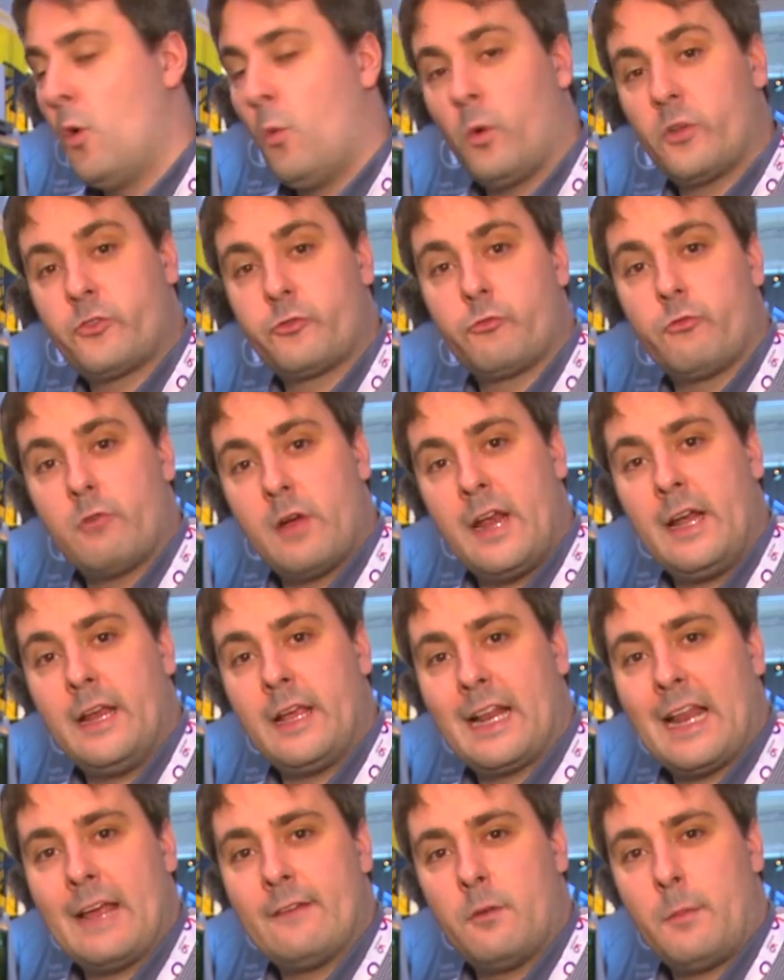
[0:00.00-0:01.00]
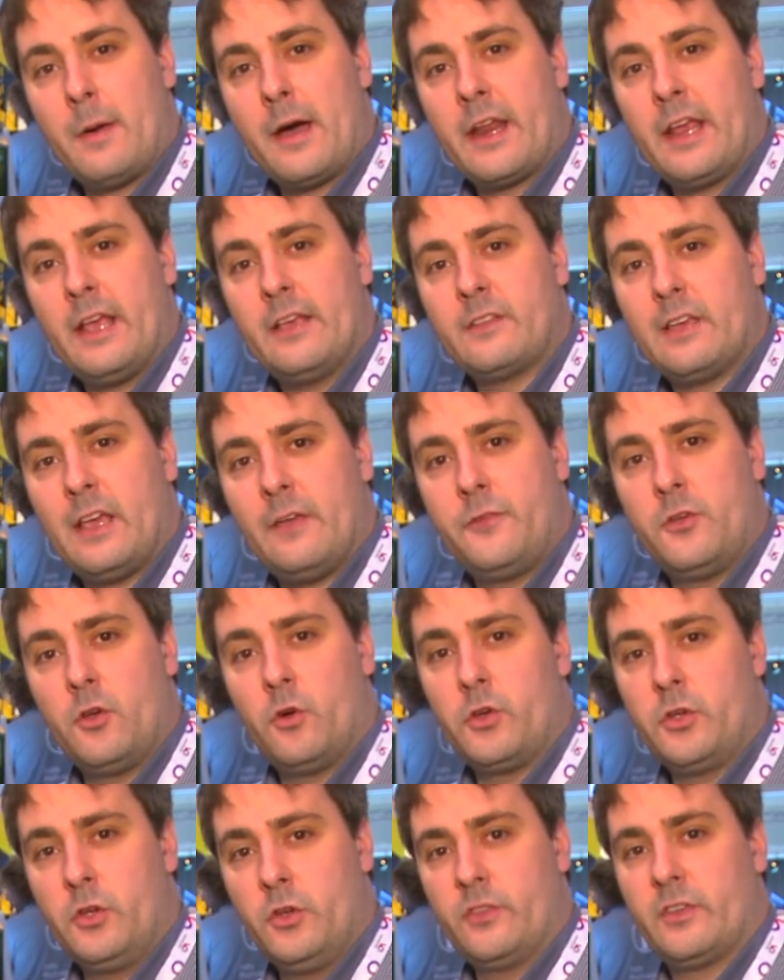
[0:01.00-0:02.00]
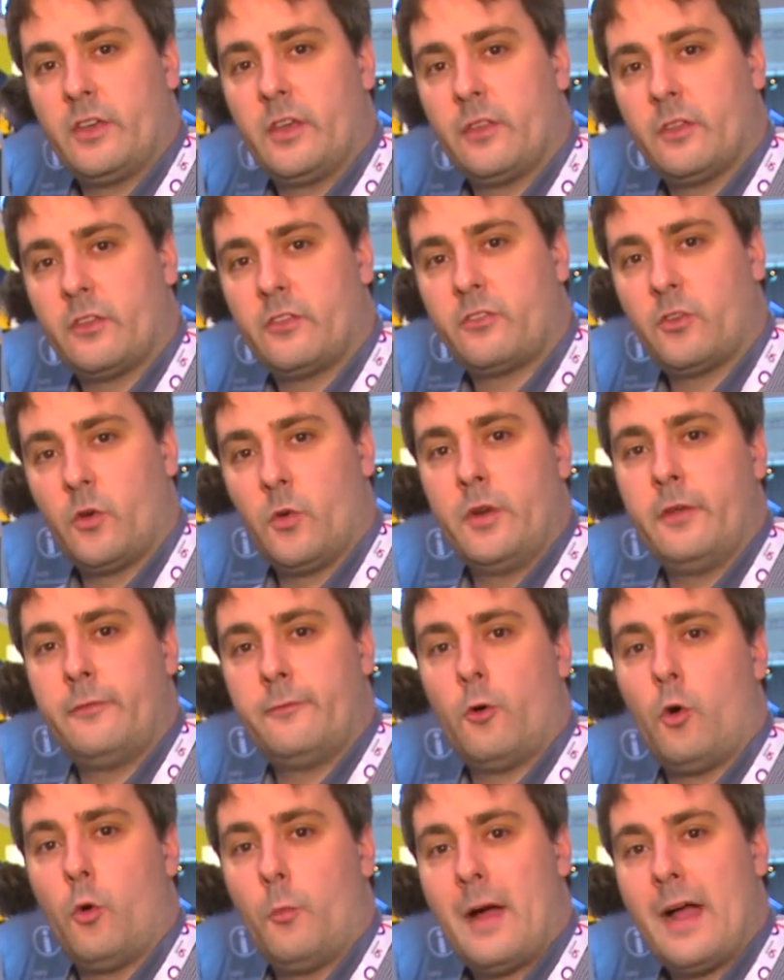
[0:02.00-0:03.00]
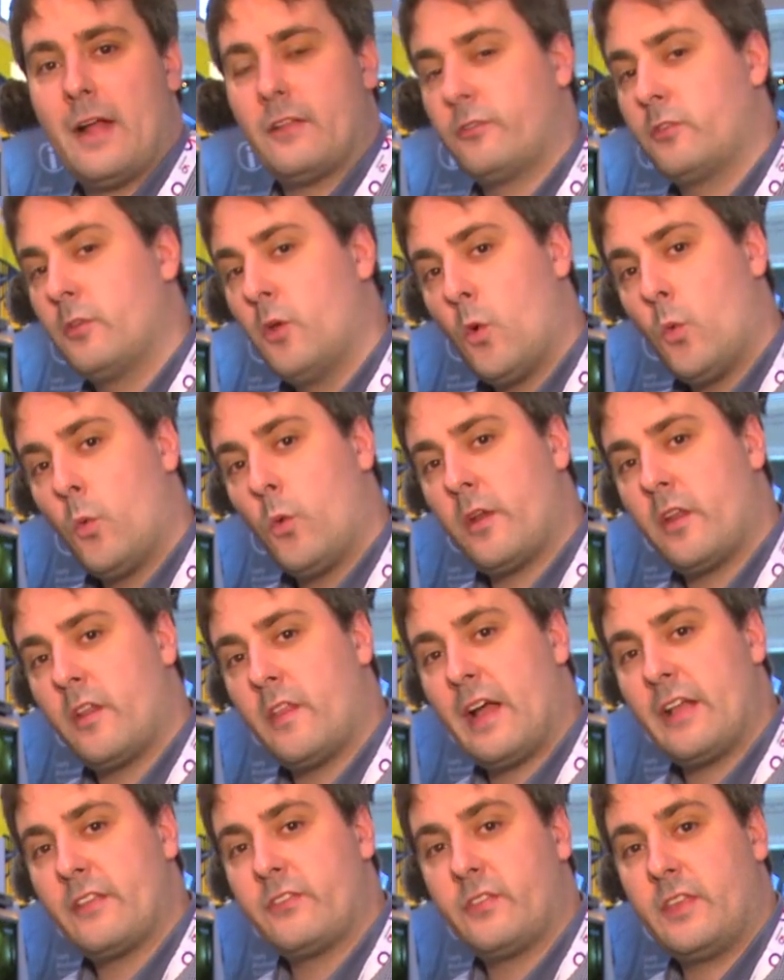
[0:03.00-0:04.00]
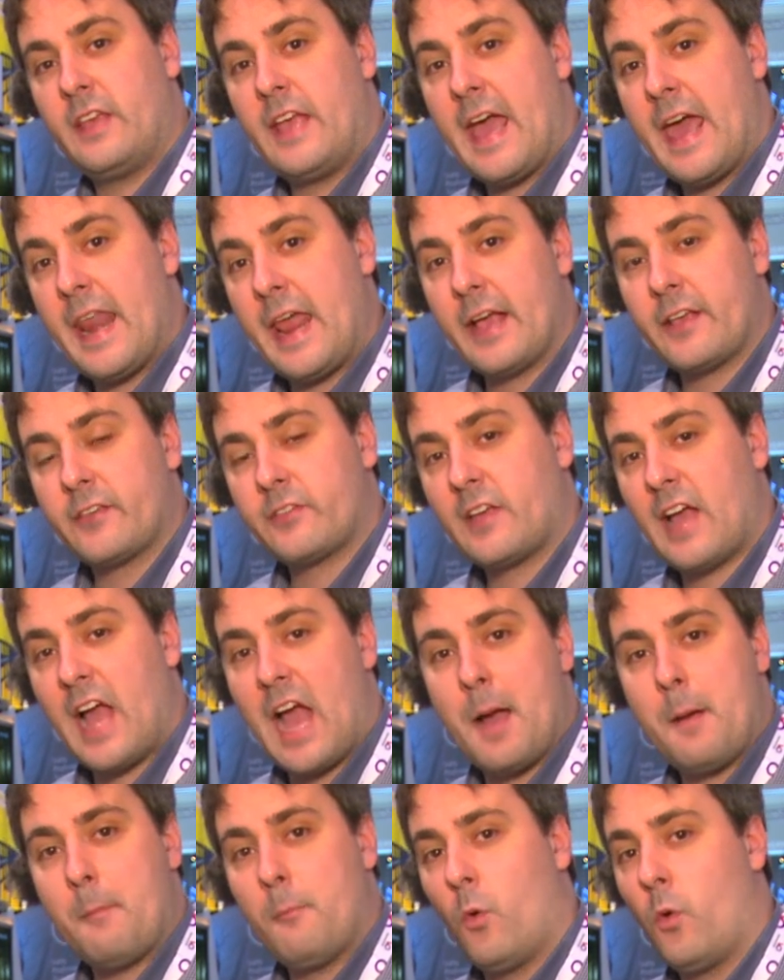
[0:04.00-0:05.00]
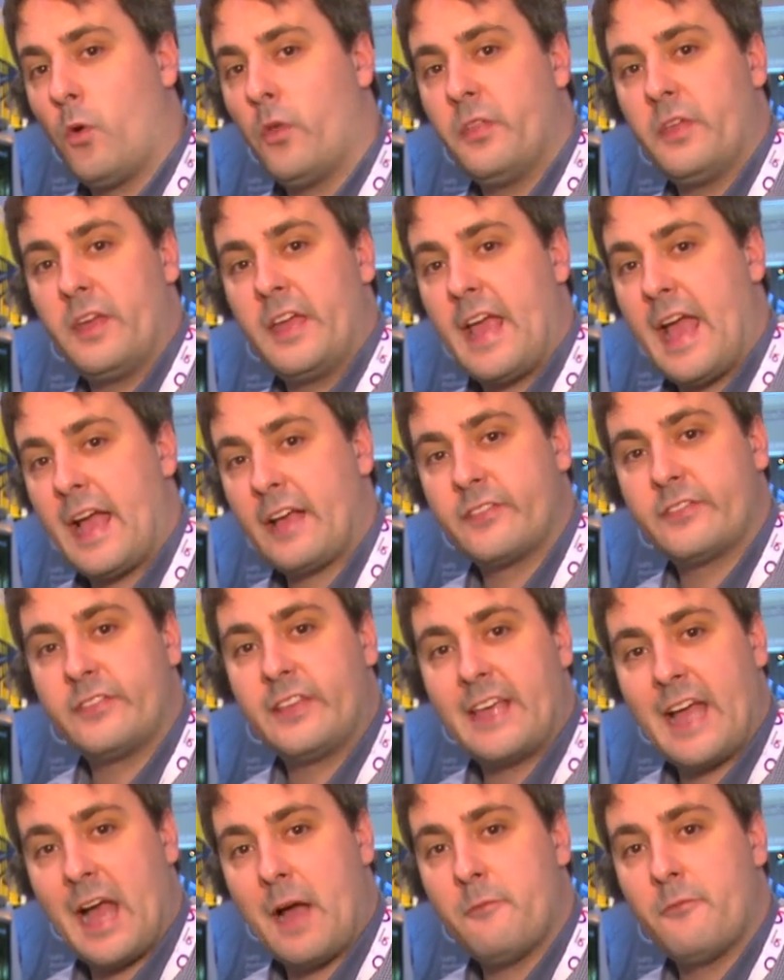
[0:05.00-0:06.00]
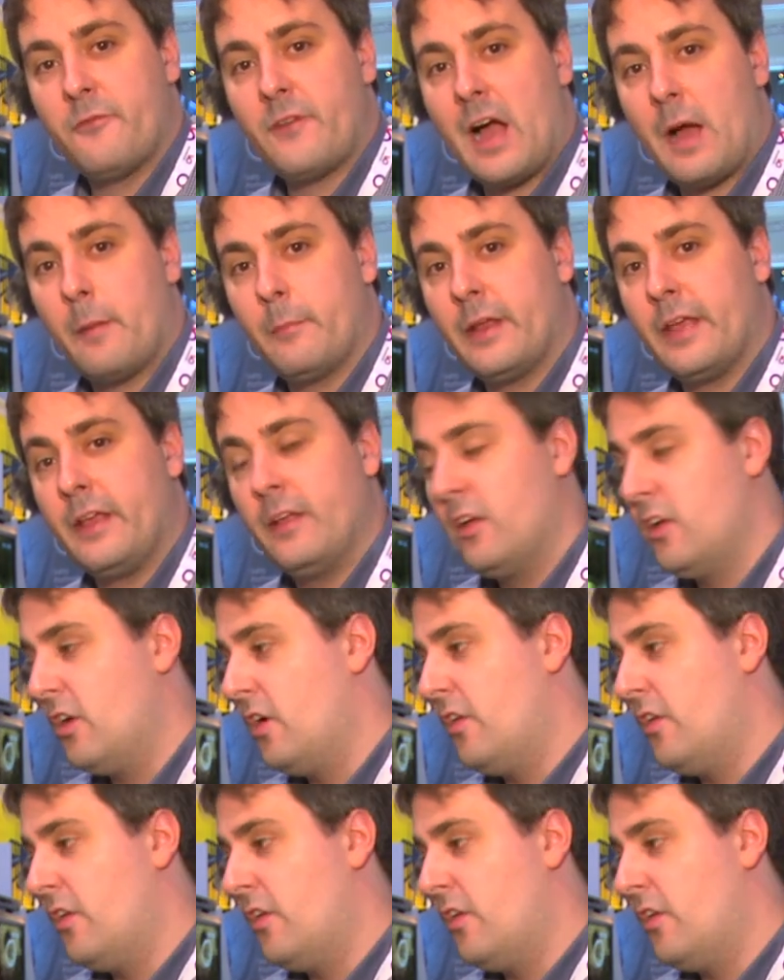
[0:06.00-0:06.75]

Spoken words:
What's really clever about it is if you're using the Sony formats, whether that's the NEX-EA50 or the XDCAM family,